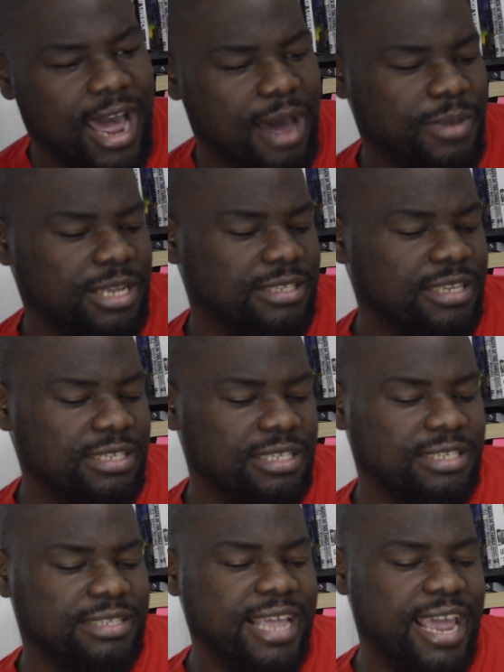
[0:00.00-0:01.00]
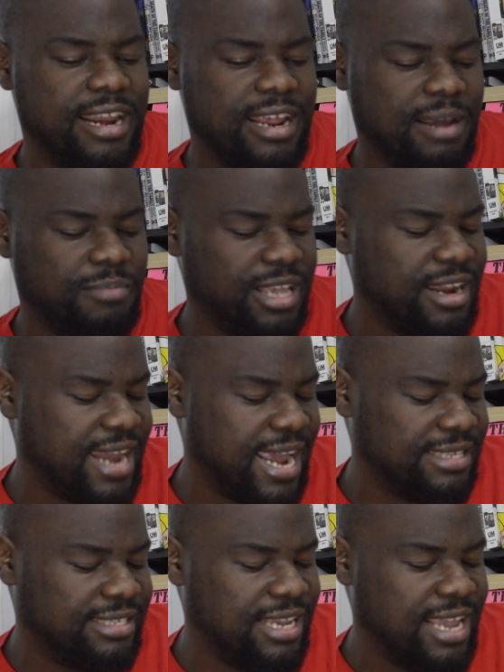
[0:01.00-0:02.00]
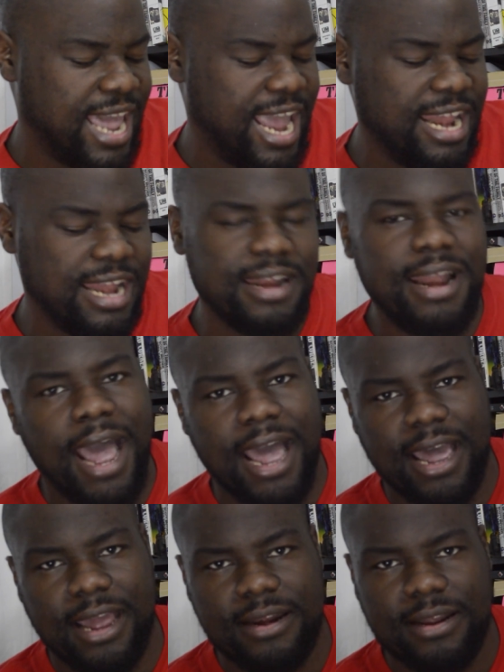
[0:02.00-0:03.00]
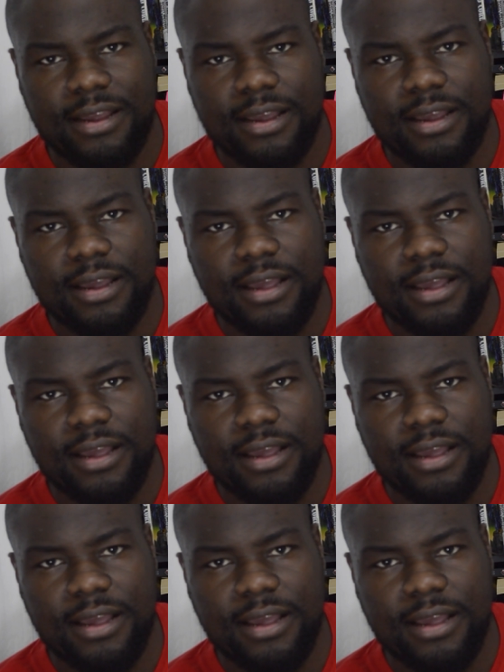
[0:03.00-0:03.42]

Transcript: in comics. This is dated, I believe, 1989.